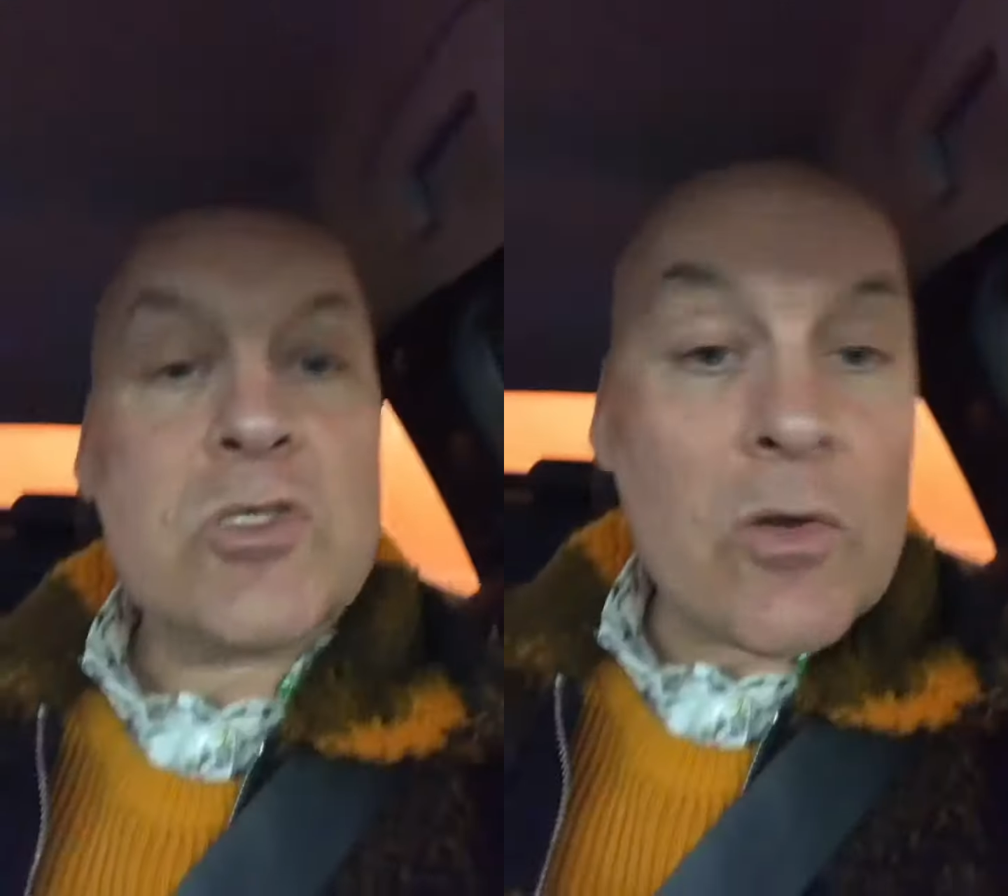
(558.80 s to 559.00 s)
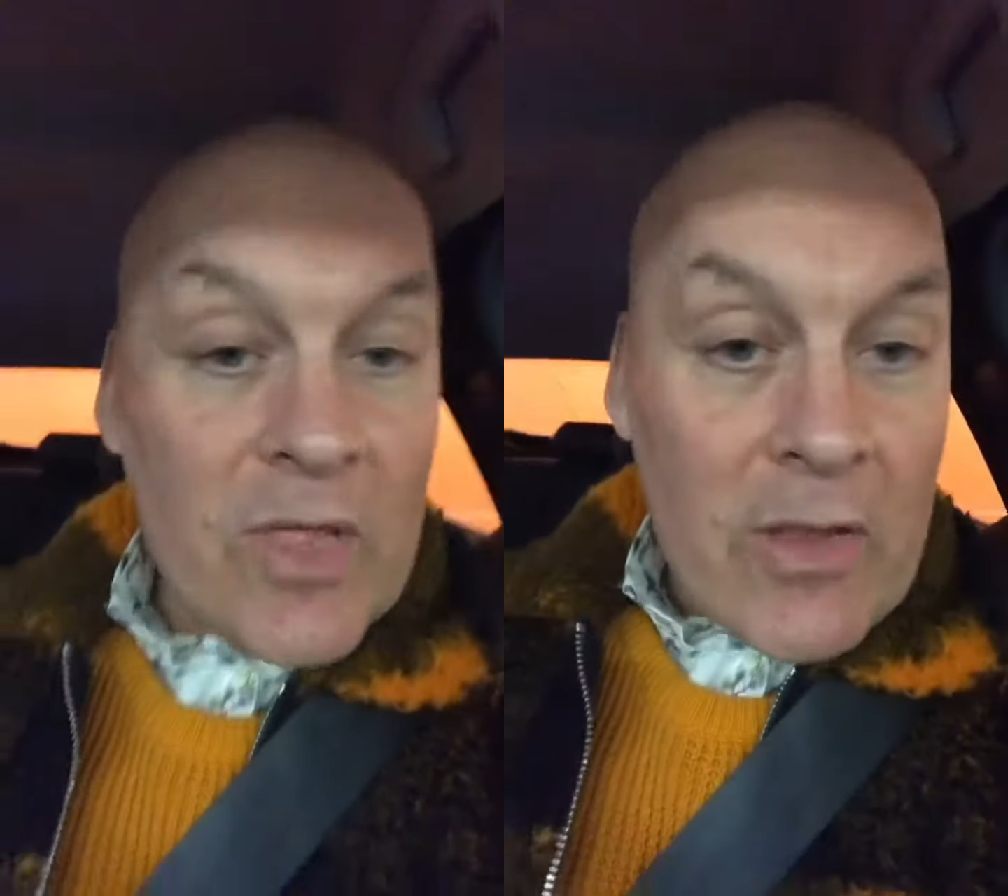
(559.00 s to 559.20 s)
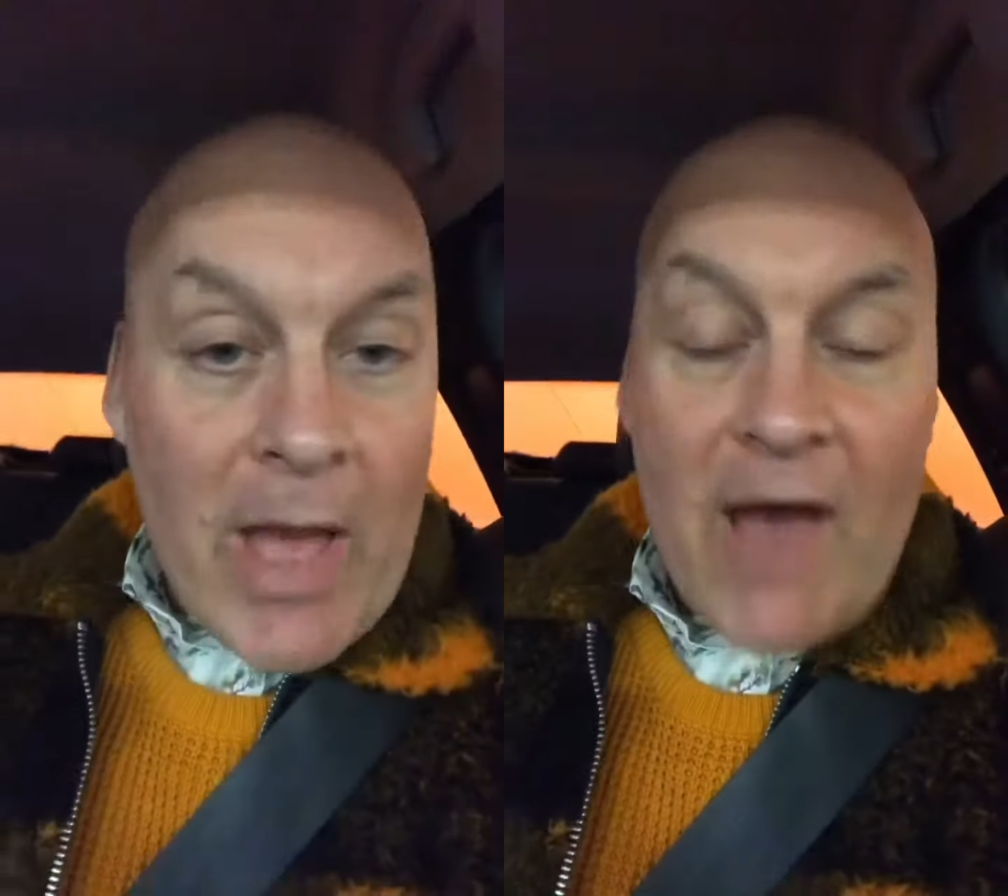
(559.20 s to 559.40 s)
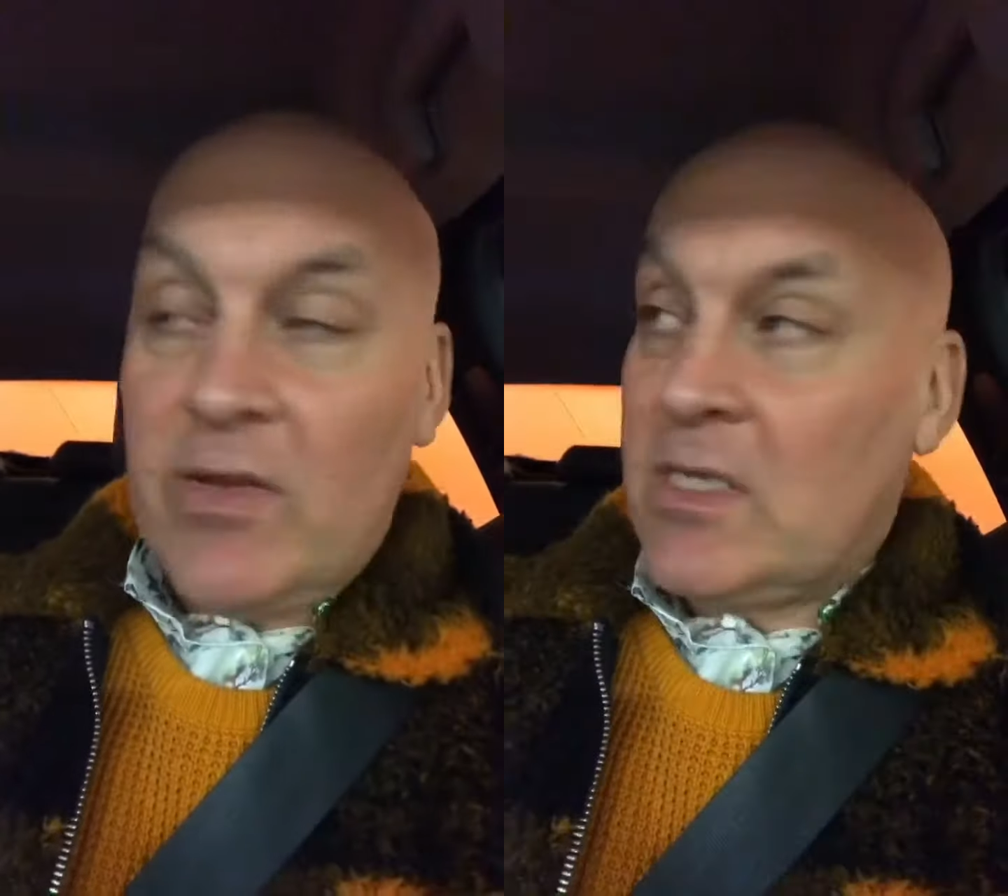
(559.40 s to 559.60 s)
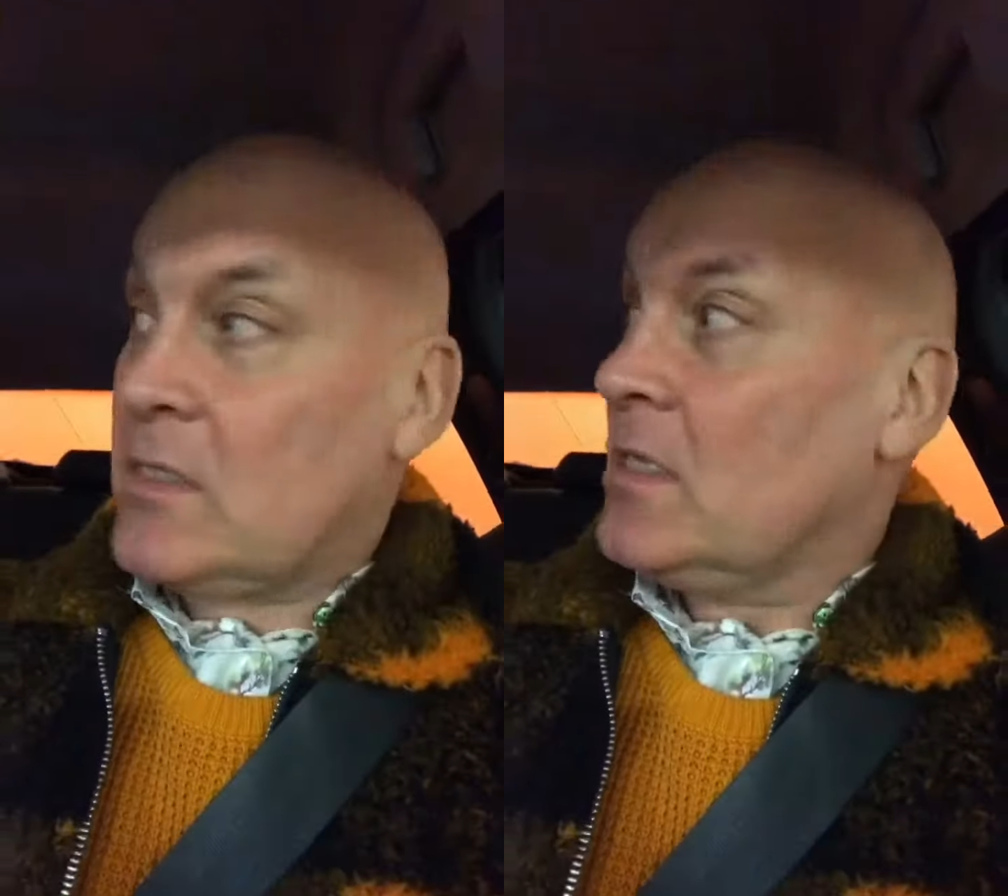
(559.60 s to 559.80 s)
So there you
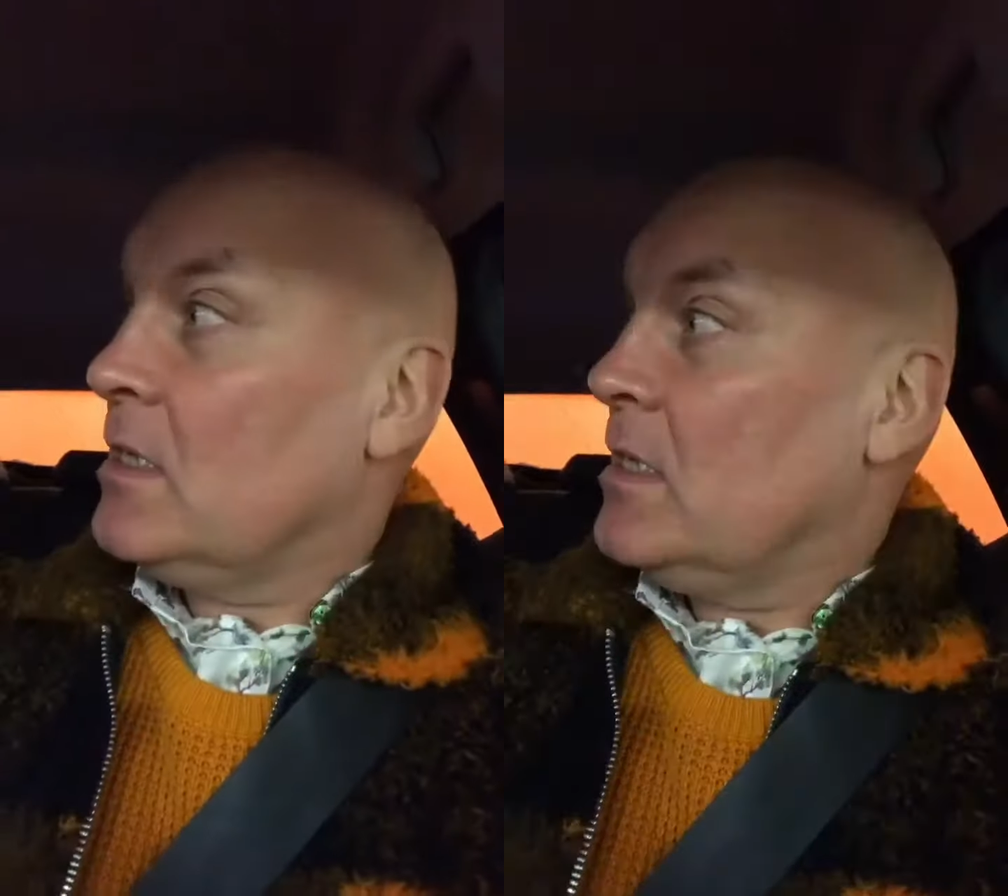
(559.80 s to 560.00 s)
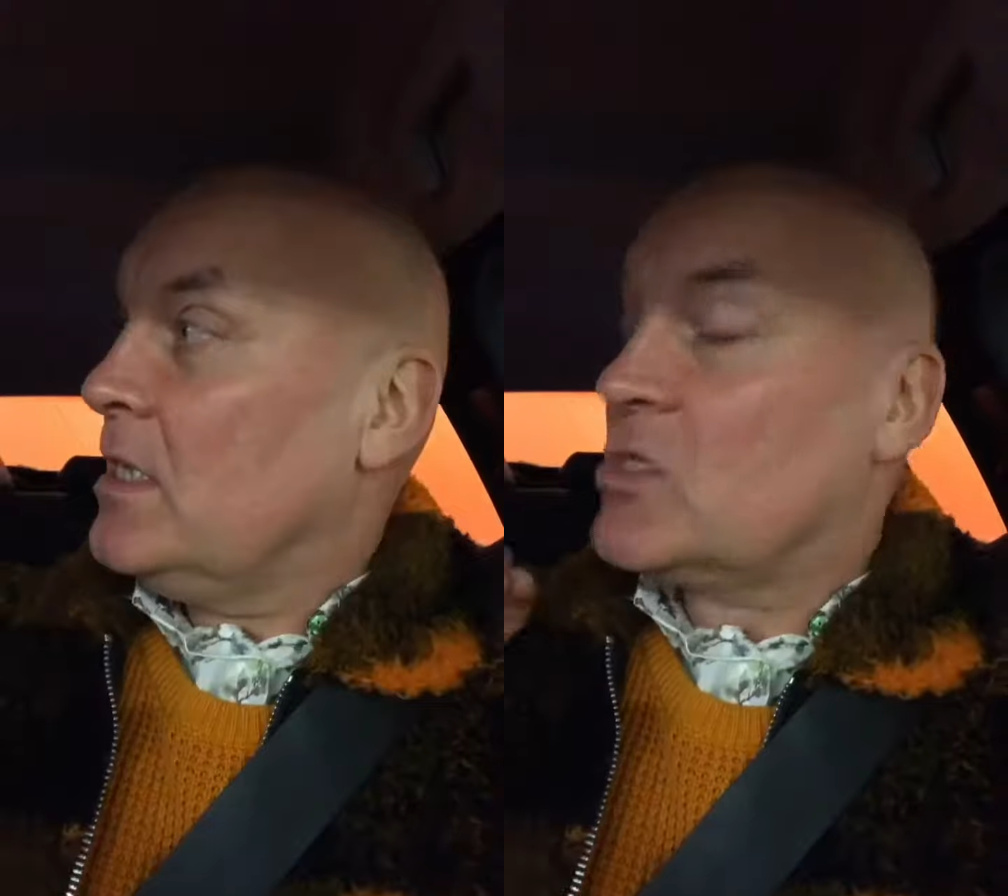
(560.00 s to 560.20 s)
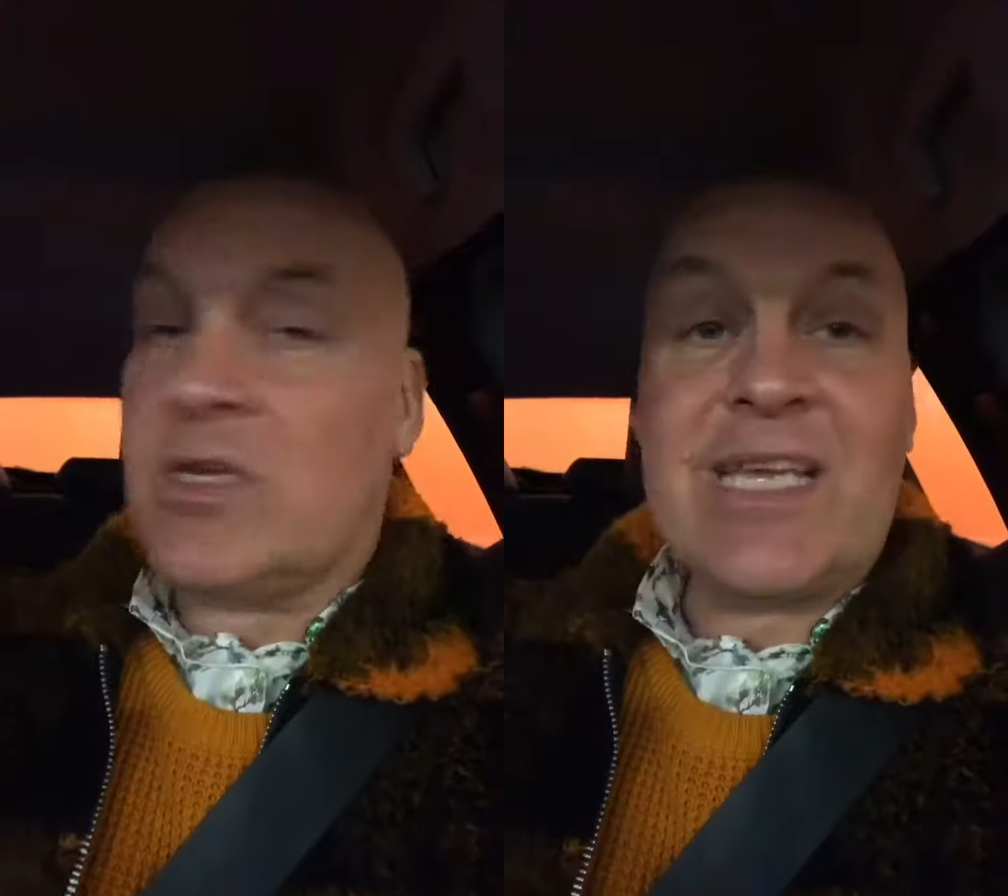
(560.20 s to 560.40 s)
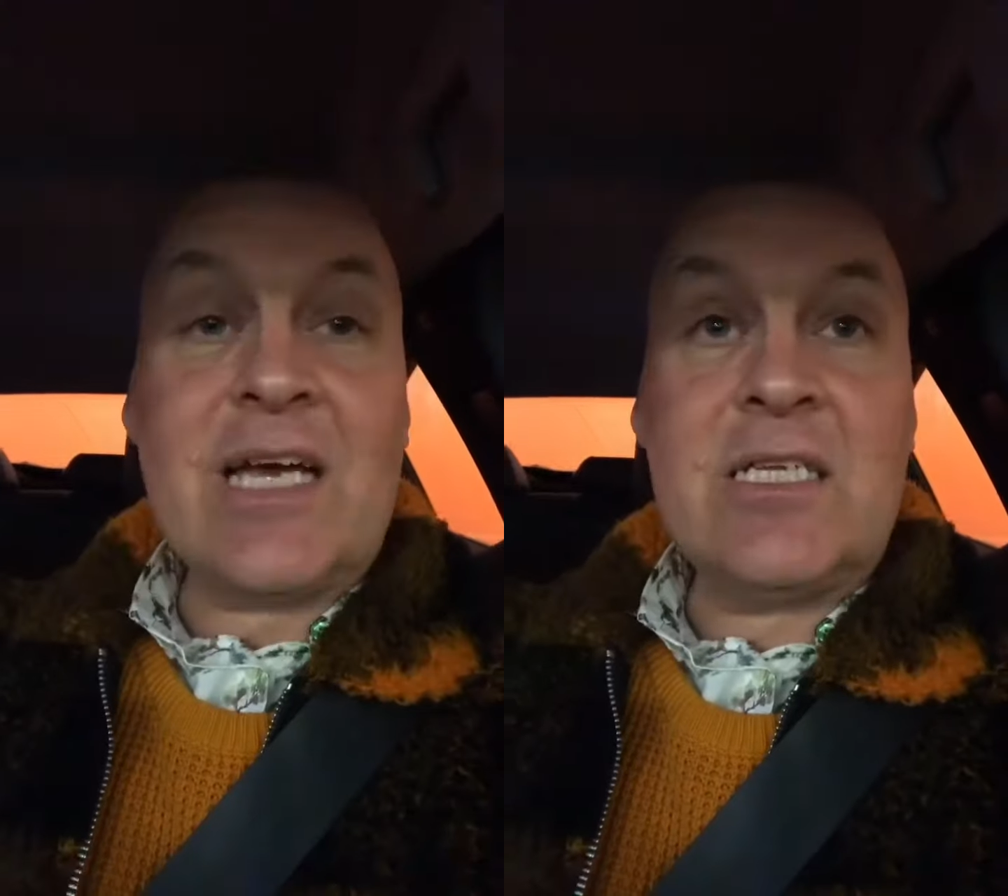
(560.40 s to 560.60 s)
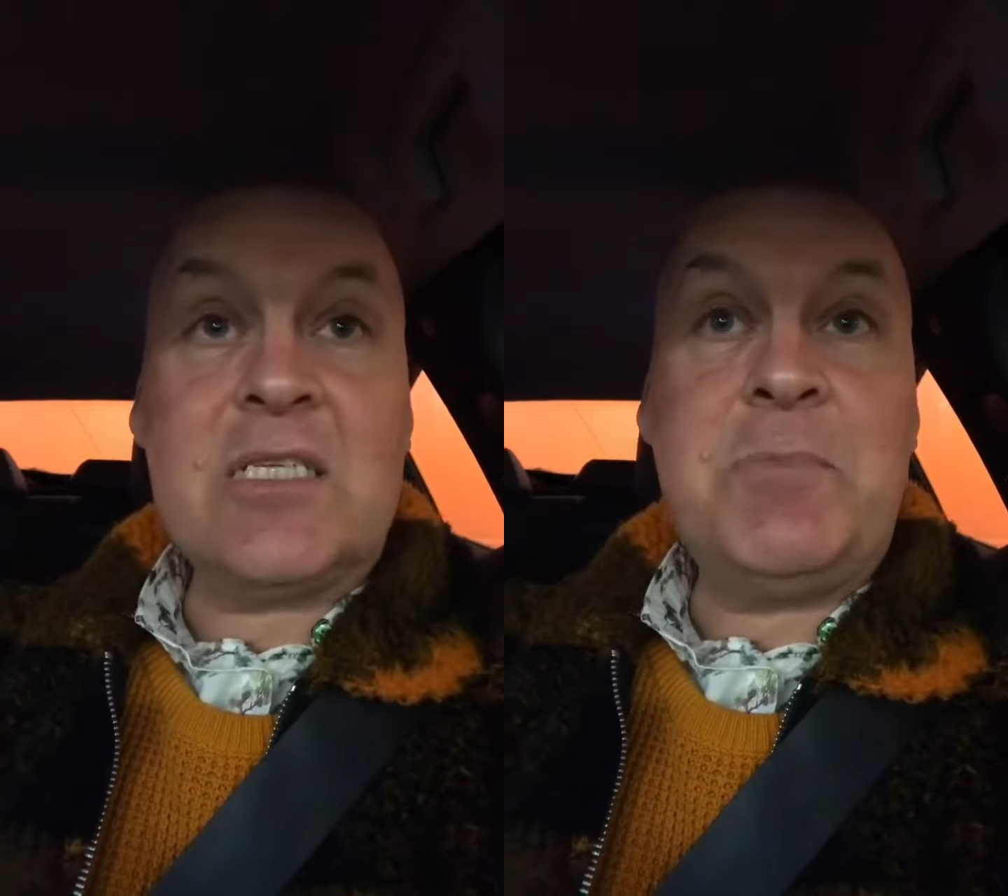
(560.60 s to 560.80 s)
have it. He's gonna
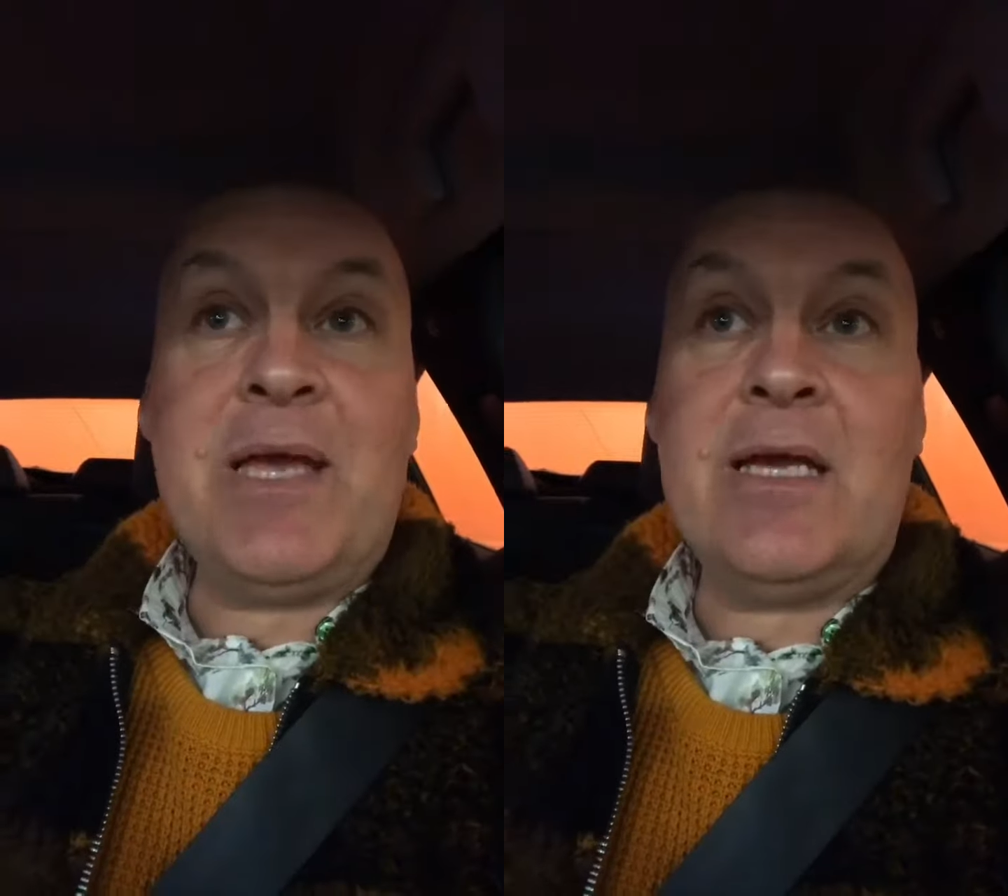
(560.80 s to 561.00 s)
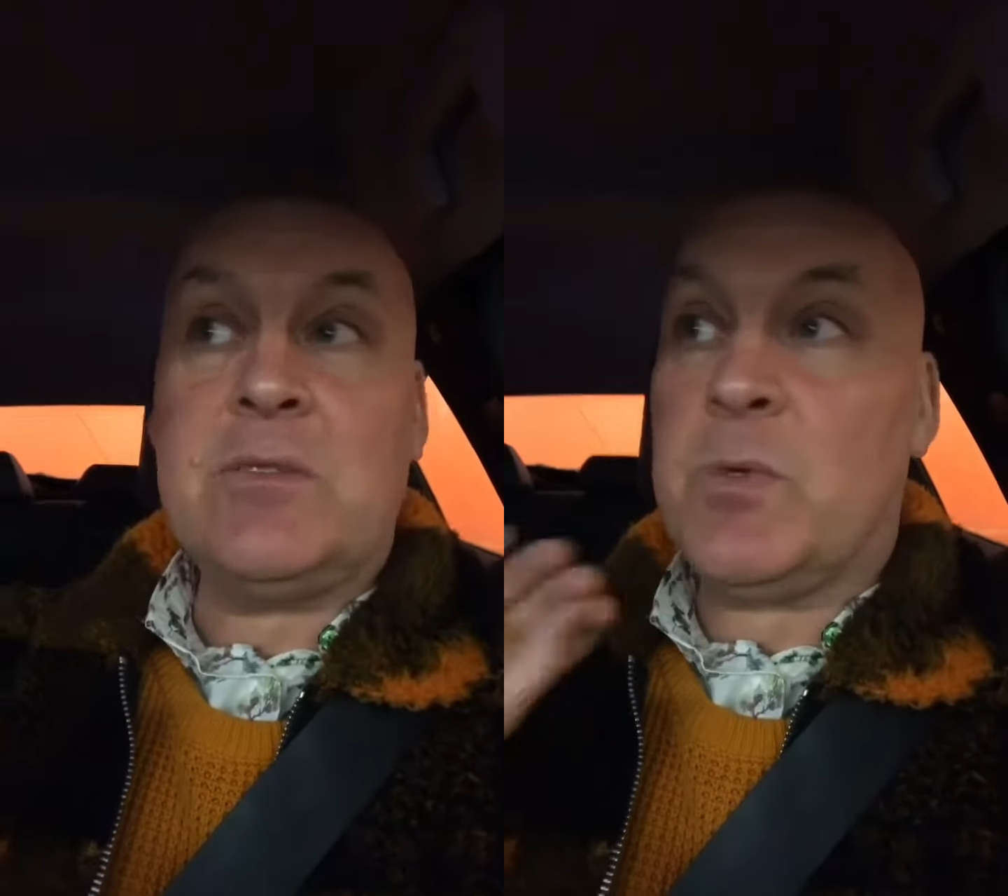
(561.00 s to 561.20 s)
cut his beard,